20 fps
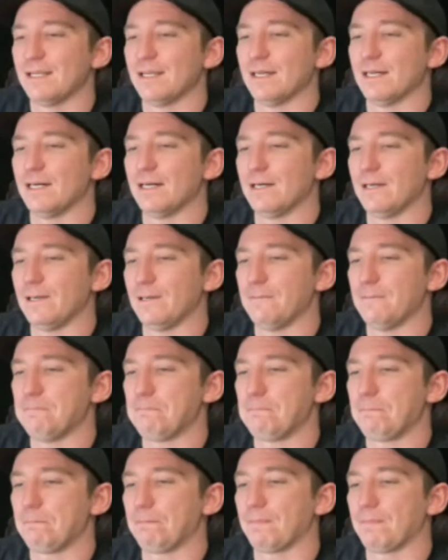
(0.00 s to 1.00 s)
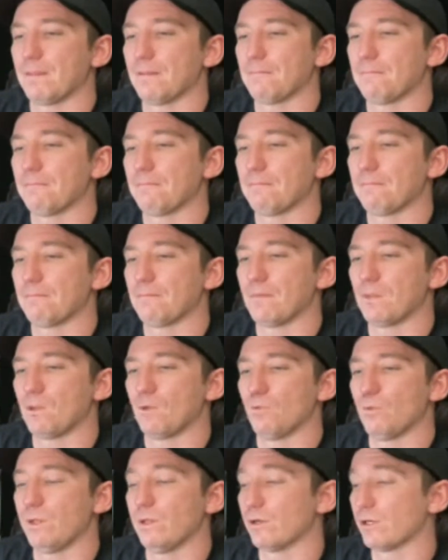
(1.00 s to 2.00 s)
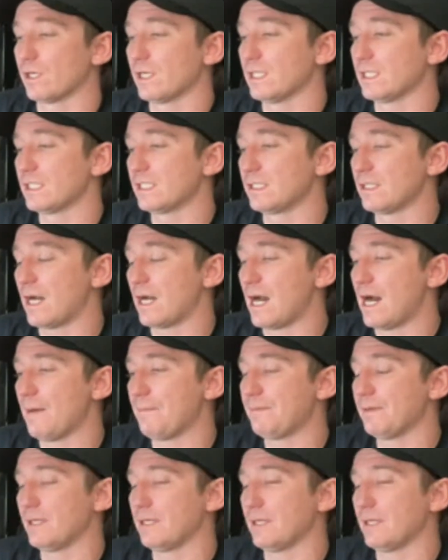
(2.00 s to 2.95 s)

Um, we are going to stop